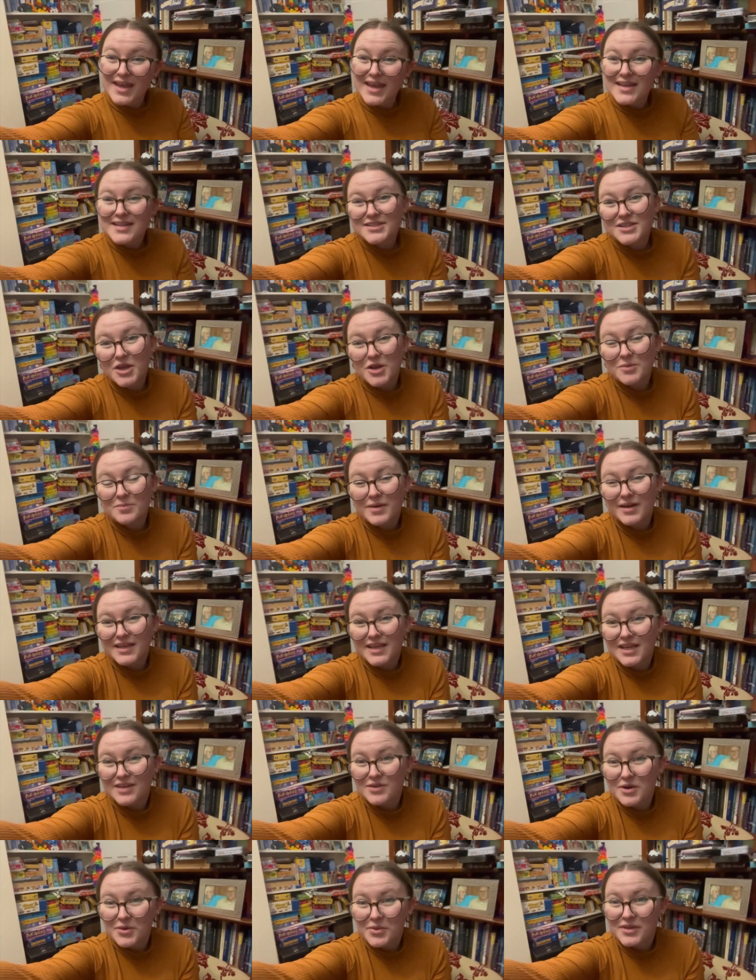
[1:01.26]
So my
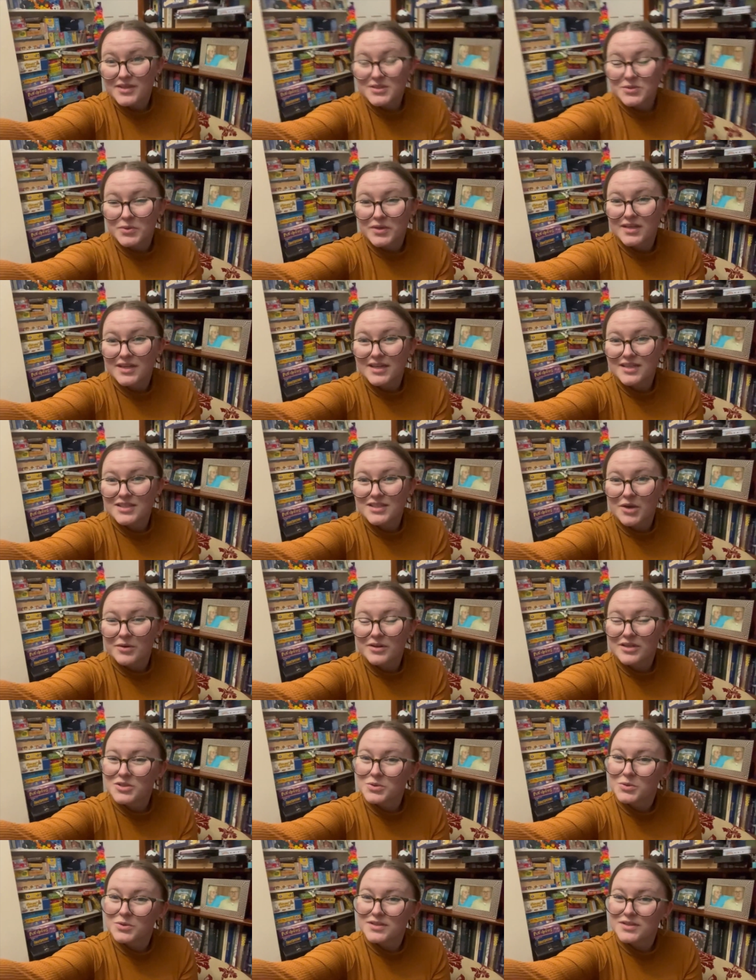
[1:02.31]
hero this week is
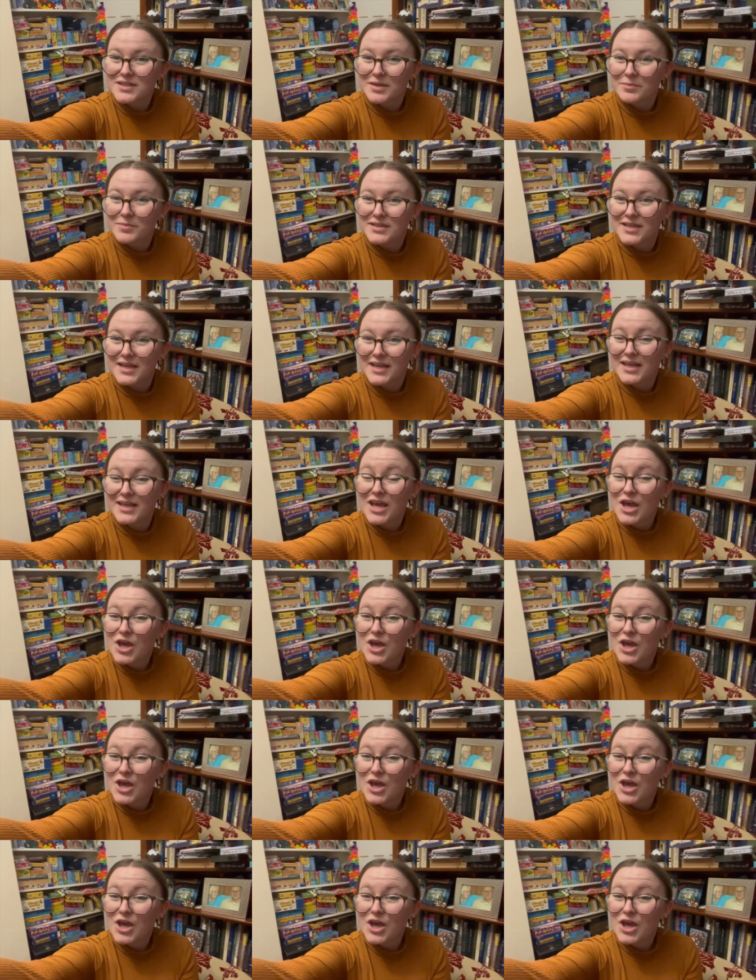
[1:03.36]
going towards somebody